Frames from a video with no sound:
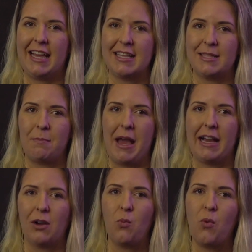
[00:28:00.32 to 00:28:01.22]
us
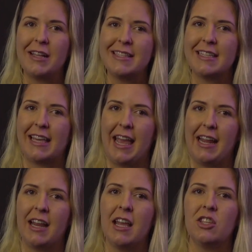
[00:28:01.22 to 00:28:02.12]
back once
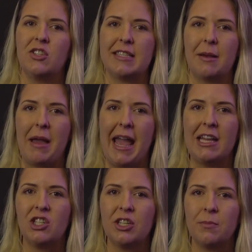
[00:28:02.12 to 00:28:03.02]
again to some
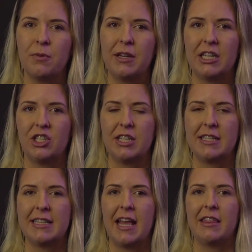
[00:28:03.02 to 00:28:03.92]
ancient
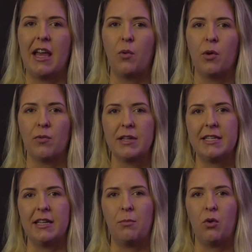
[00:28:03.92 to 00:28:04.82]
predictions that were
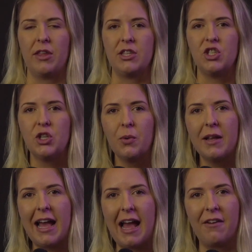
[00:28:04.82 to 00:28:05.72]
written more than
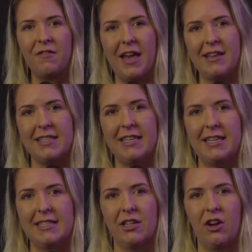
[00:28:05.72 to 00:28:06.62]
2,500
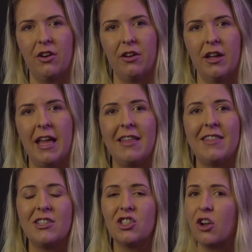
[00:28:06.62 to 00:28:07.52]
years ago
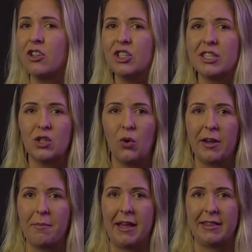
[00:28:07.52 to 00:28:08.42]
that don't just talk
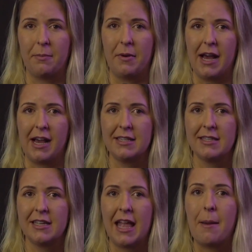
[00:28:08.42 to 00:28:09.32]
about the
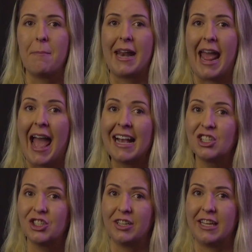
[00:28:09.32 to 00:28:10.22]
past, but
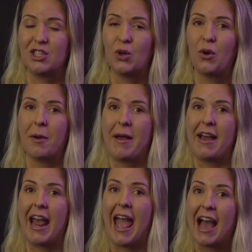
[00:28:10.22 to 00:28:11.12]
actually talk
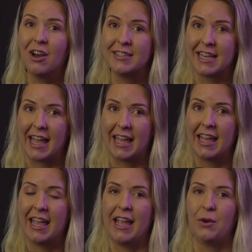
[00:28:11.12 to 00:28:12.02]
about our day
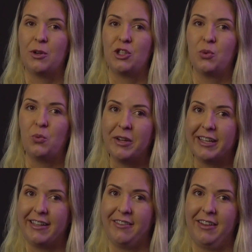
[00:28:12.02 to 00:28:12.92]
in which we're
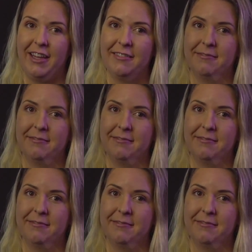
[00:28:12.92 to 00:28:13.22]
living.